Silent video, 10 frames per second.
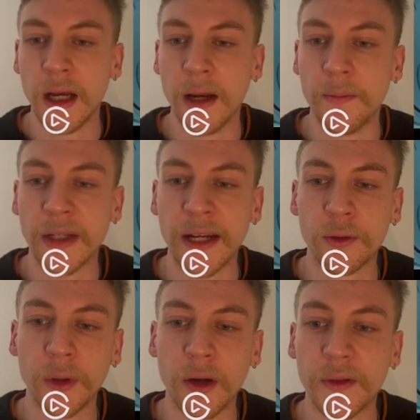get
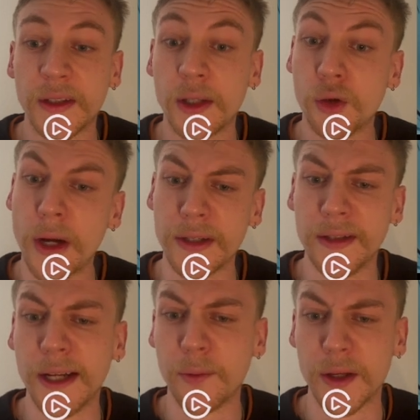rid of the situation.
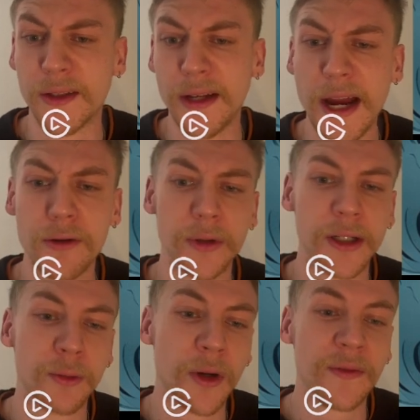That was an aerial
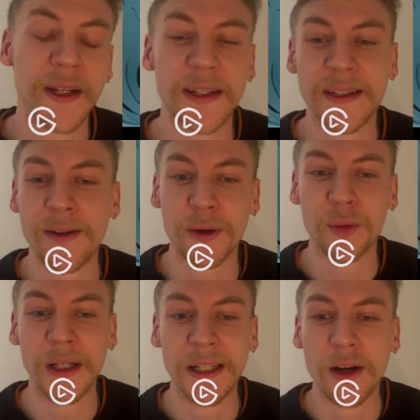whiff that is not
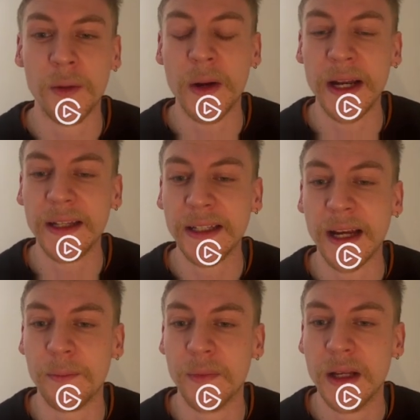really good. But I think,
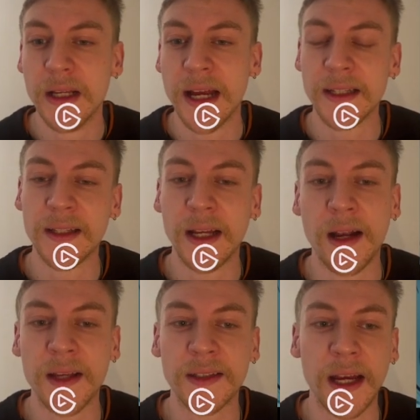as I said
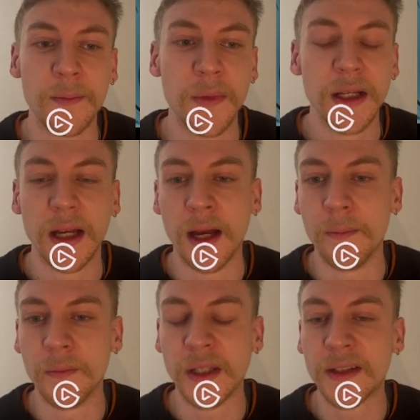last game,
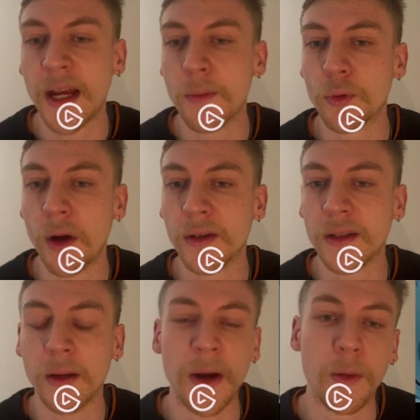this time around,
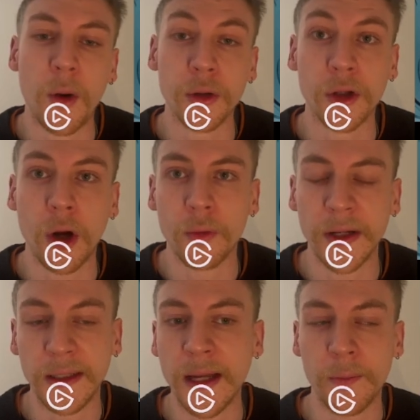my opponent already
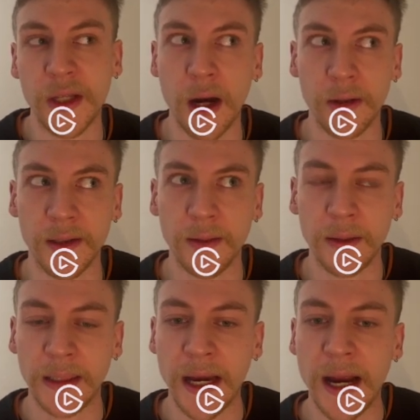dumped their
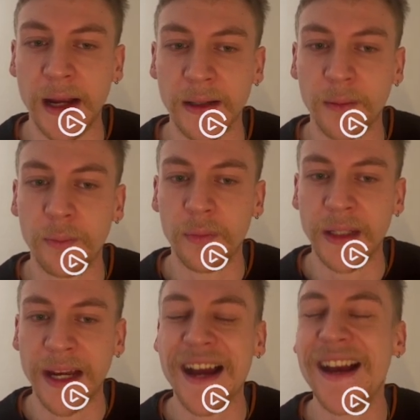
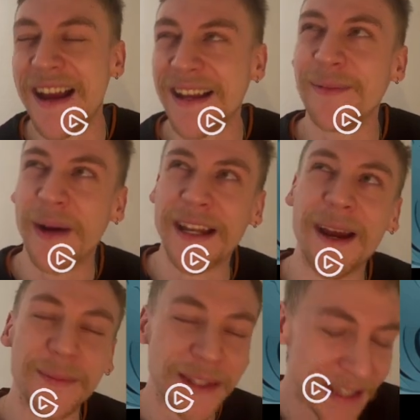hand by
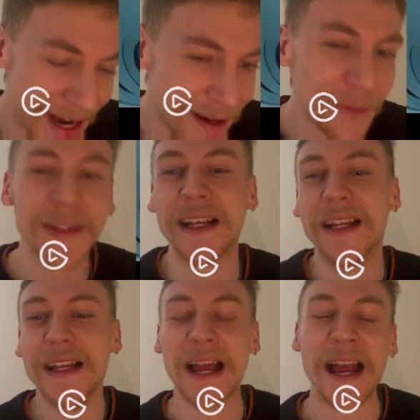themselves,
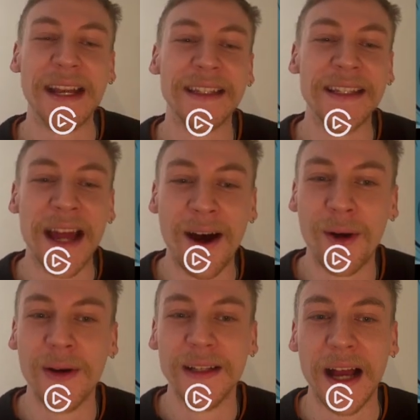and
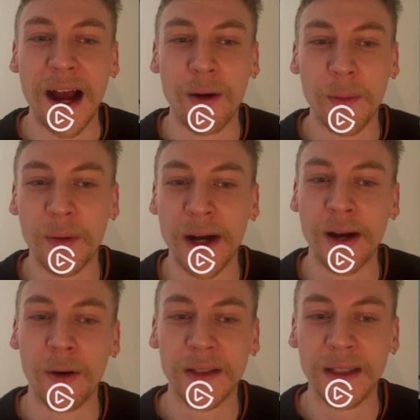now our
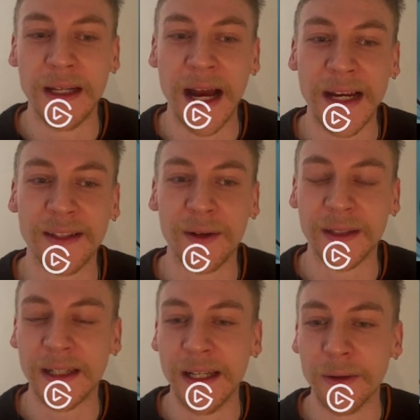priority lies on
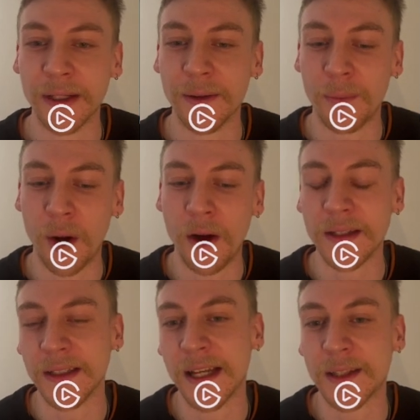clearing the board,
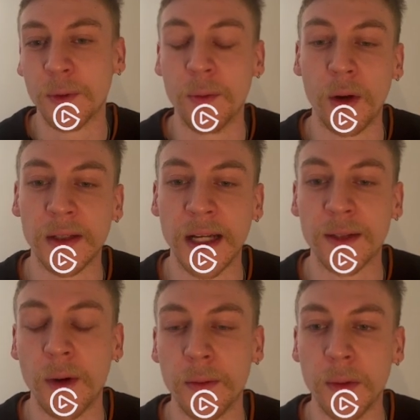and that's
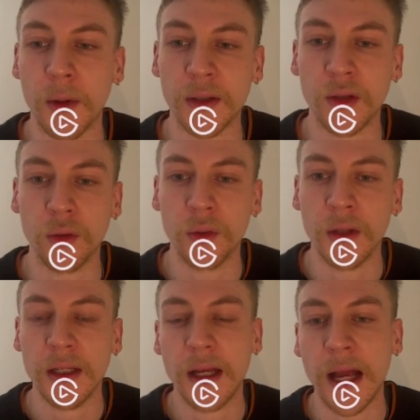why we want to
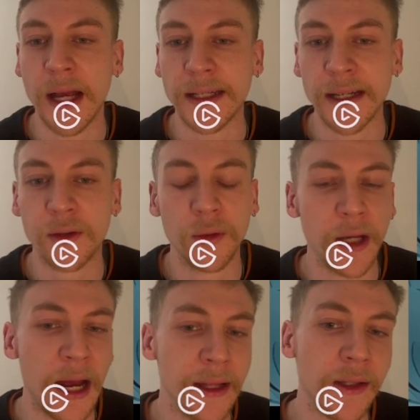get to the
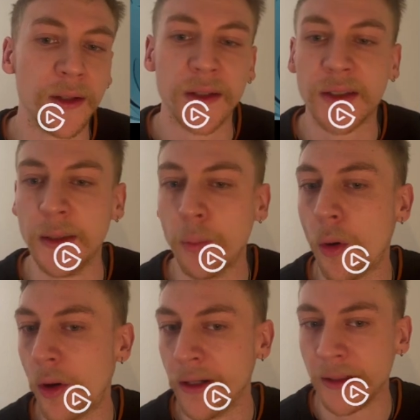under the sea
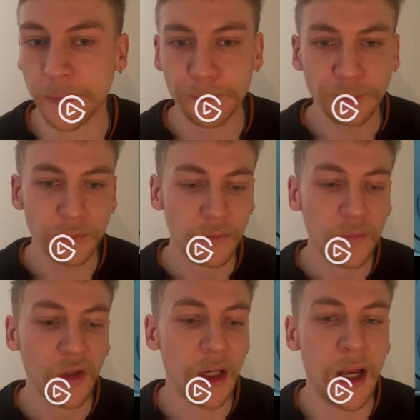point.
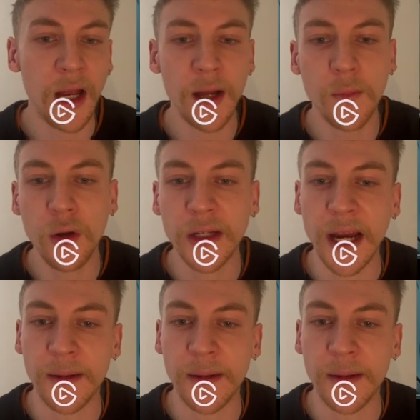Okay,